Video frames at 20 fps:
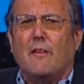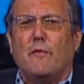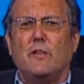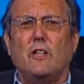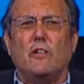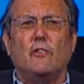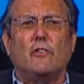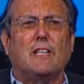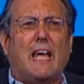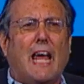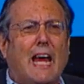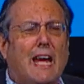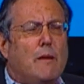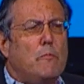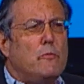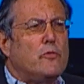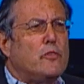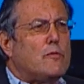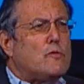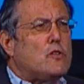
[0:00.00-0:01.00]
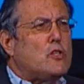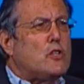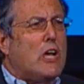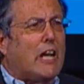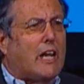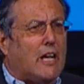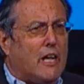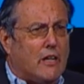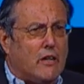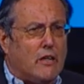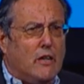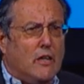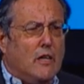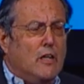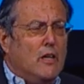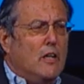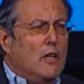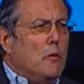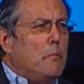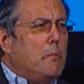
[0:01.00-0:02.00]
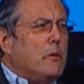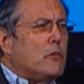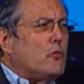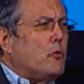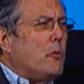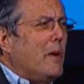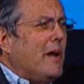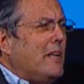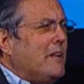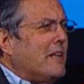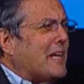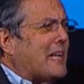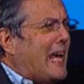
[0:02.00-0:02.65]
have these games of chicken between the